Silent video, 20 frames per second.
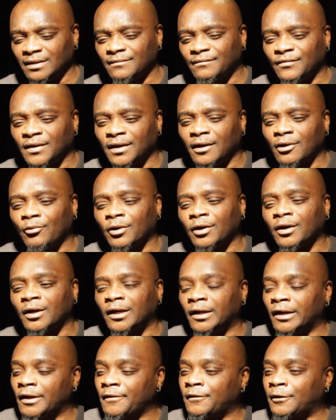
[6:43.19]
There were
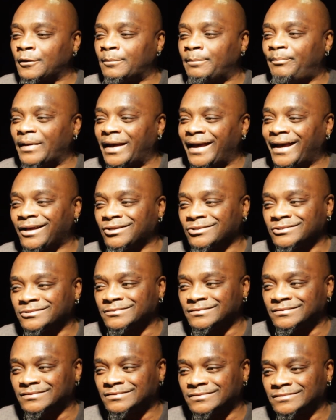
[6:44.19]
other
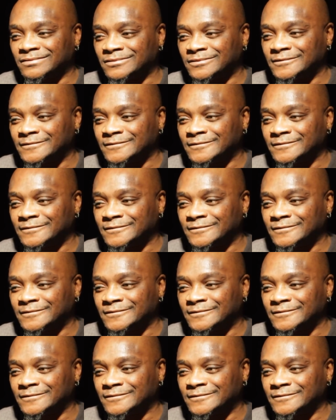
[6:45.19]
battles.